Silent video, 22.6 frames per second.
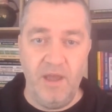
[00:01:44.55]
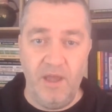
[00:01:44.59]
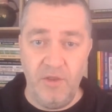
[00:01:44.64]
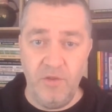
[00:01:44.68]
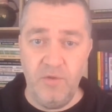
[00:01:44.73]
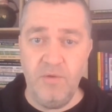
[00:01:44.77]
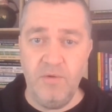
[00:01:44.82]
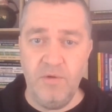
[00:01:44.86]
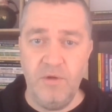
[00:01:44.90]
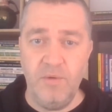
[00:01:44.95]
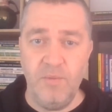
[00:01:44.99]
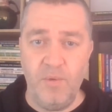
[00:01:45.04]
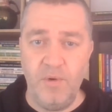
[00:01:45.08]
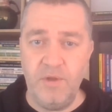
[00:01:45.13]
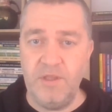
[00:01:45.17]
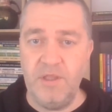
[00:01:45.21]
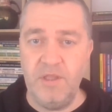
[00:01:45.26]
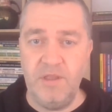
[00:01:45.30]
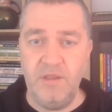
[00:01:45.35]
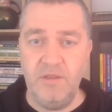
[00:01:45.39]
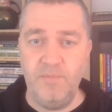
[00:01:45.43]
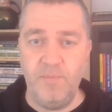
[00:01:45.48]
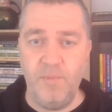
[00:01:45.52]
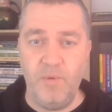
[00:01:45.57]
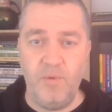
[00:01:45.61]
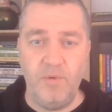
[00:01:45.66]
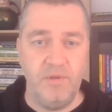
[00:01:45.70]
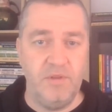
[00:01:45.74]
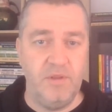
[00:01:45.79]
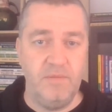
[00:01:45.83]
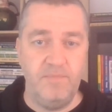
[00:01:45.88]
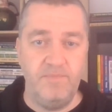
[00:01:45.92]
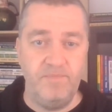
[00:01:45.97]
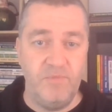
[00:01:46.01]
Are you good at watching
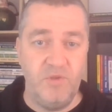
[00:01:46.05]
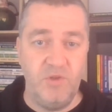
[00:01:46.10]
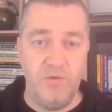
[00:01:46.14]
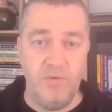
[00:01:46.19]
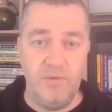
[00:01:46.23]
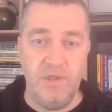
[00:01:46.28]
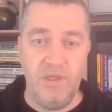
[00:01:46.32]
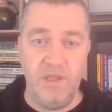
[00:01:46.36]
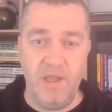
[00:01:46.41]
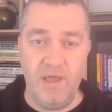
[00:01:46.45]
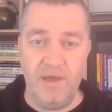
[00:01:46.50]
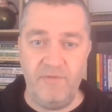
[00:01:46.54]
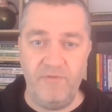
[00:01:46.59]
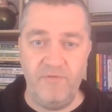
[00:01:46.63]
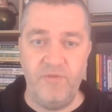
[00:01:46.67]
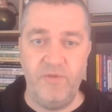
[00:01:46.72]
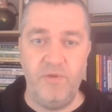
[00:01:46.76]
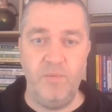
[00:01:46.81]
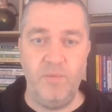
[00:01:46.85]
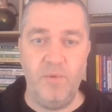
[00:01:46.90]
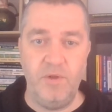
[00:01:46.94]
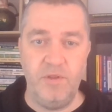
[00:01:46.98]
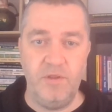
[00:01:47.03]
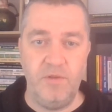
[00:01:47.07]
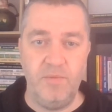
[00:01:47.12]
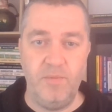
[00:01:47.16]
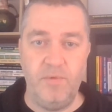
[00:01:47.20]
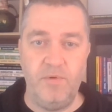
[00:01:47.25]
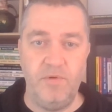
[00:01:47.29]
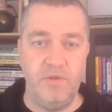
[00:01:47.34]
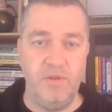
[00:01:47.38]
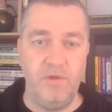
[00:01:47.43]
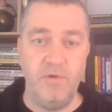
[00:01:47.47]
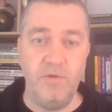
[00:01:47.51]
sports? Do you love to watch
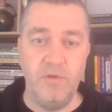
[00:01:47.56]
sports?